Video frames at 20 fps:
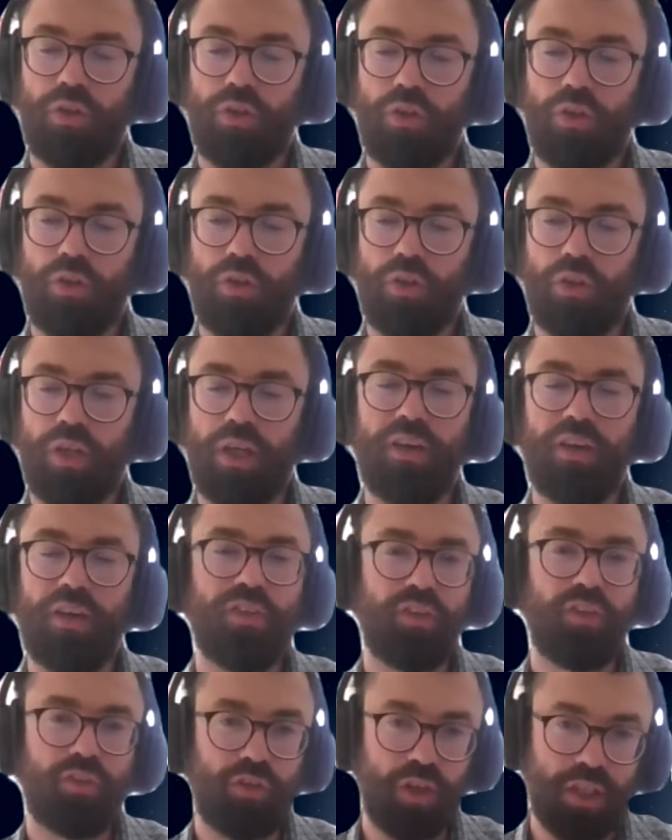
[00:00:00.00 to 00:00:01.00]

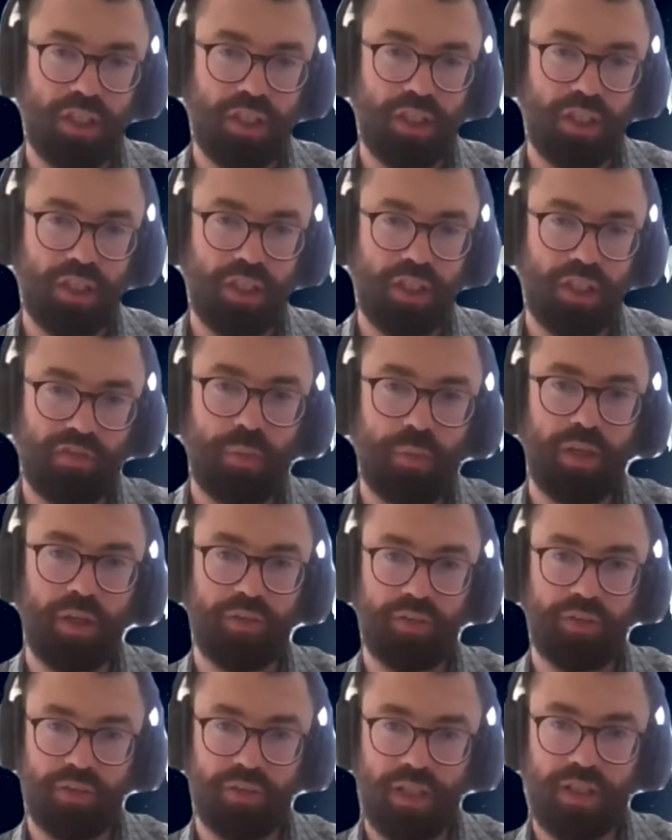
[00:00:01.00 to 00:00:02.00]
infrastructure for personal
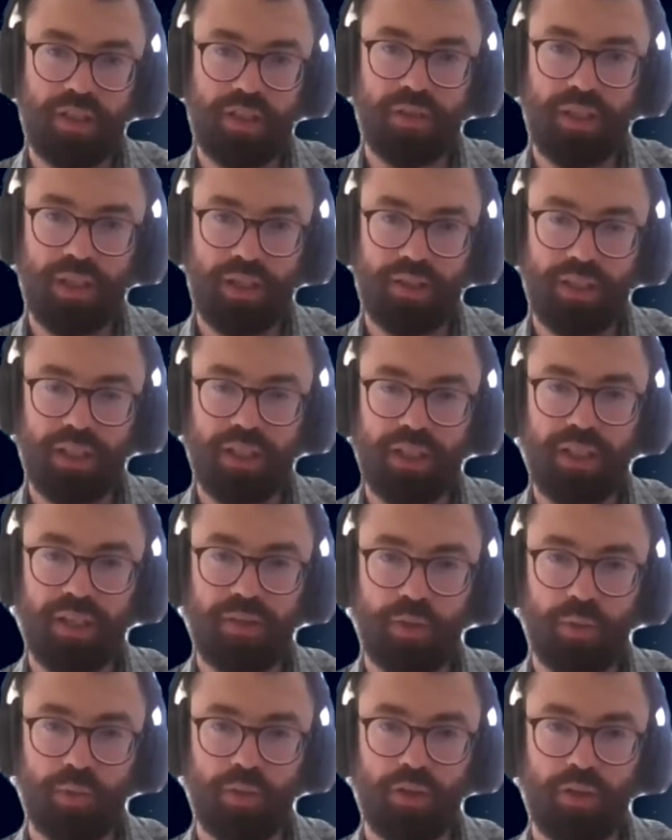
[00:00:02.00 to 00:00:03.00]
data and how that can help your
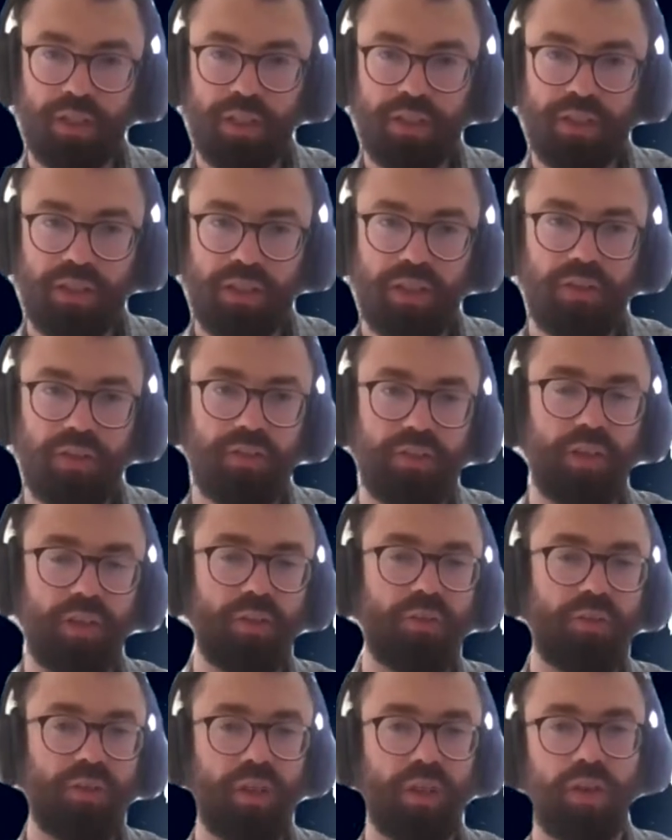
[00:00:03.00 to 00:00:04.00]
project. So
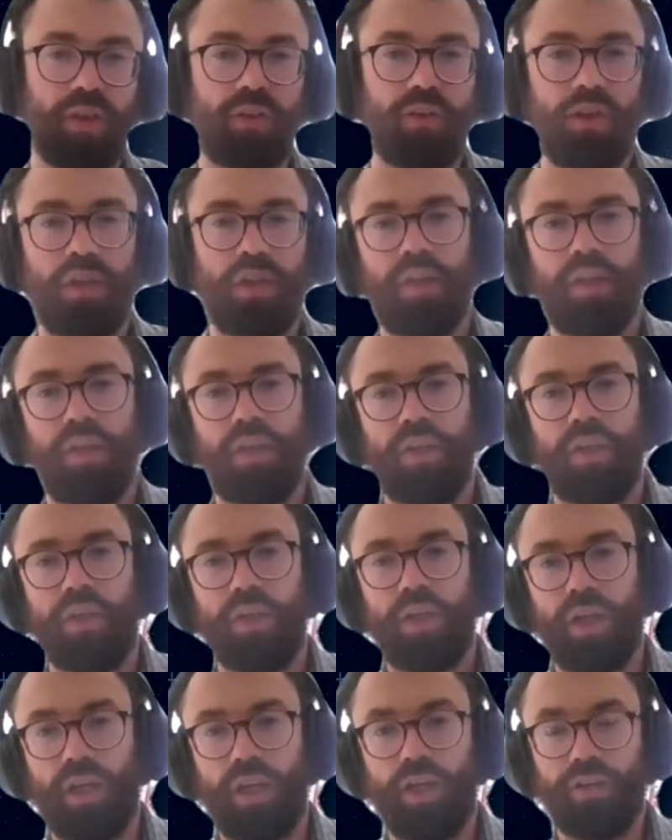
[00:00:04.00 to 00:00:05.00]

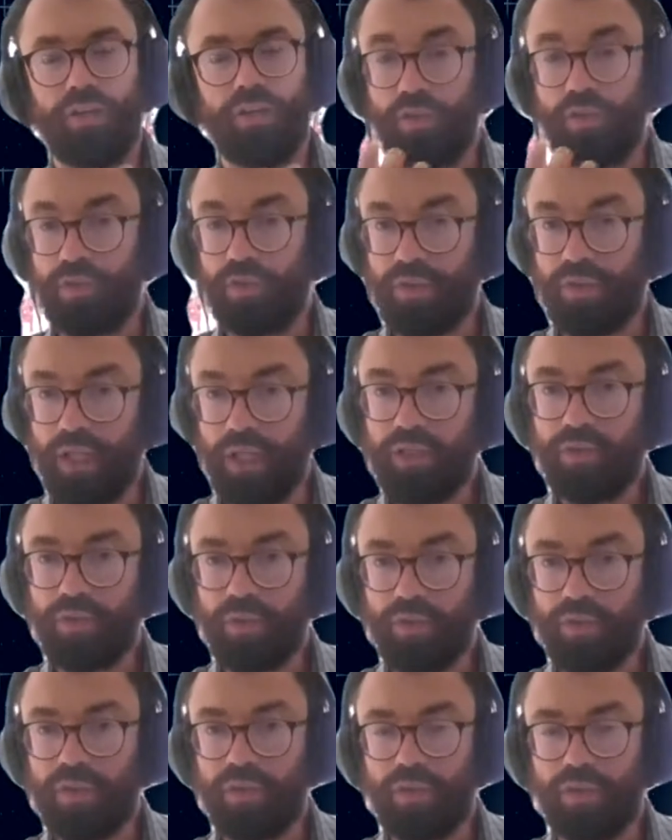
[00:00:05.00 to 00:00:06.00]
use of
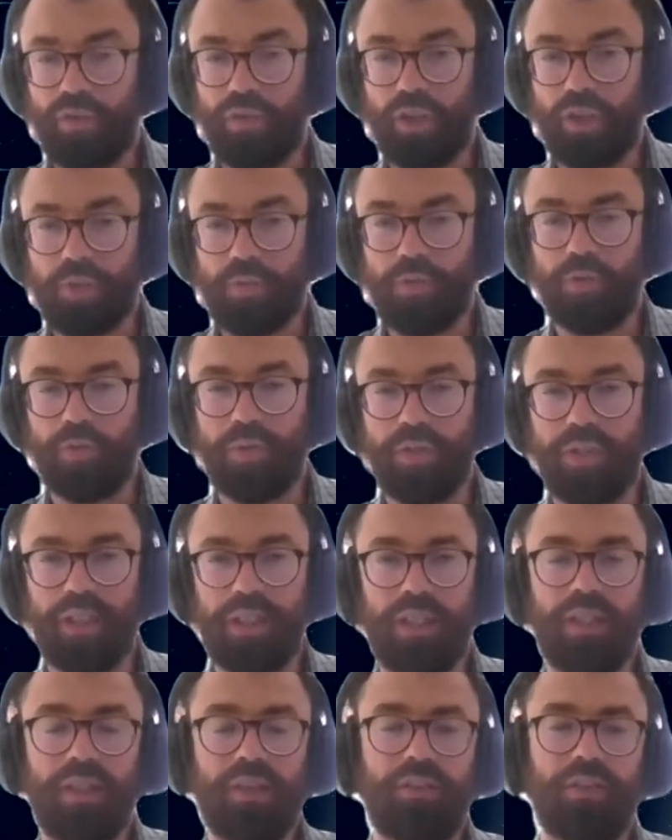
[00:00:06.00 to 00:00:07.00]
Dataswift infrastructure most
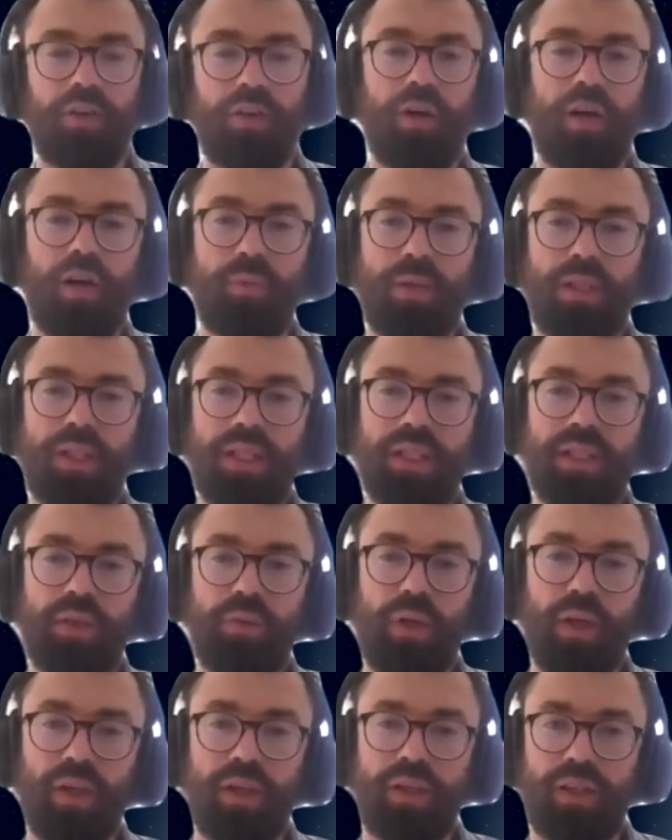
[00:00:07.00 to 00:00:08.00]
particularly. So I'll be
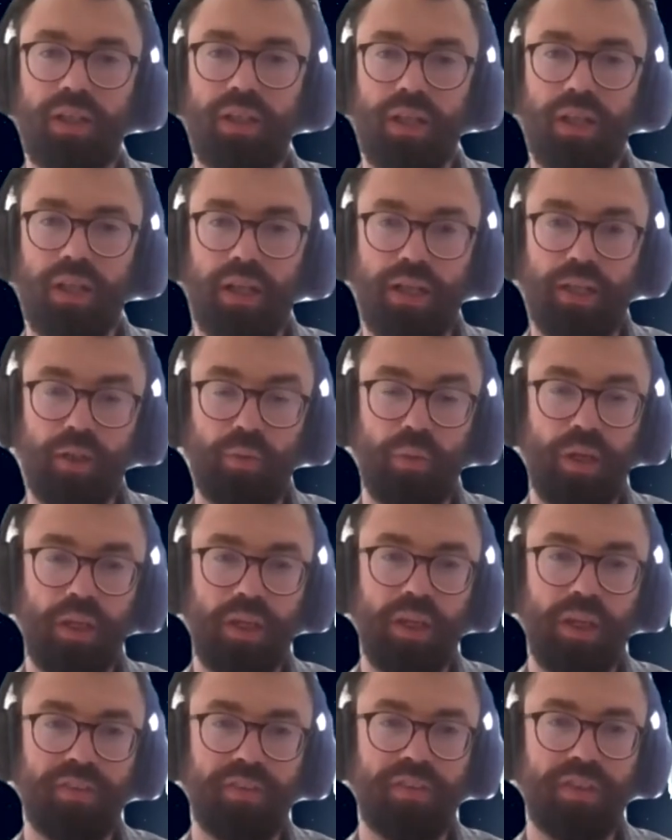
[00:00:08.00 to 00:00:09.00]
leading one a little
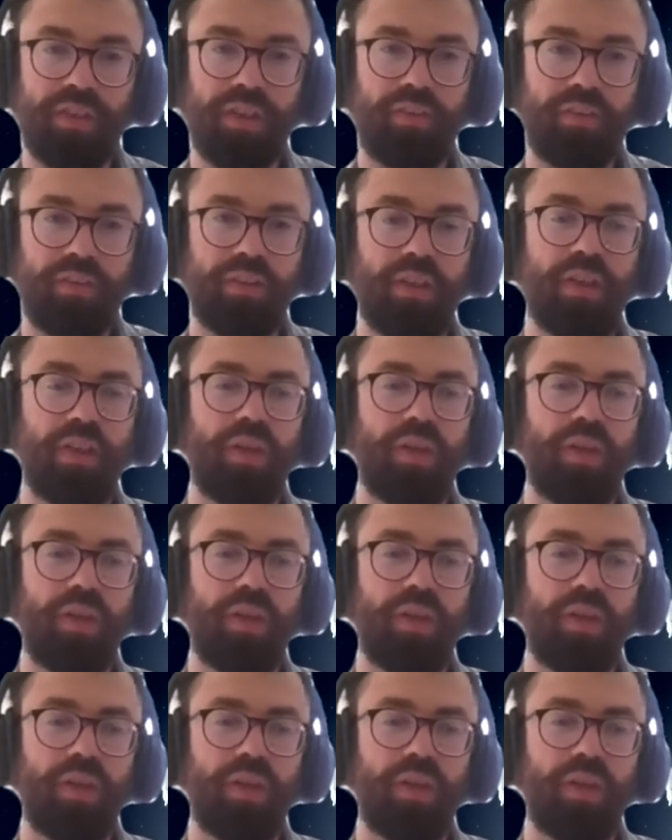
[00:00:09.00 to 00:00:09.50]
while after this.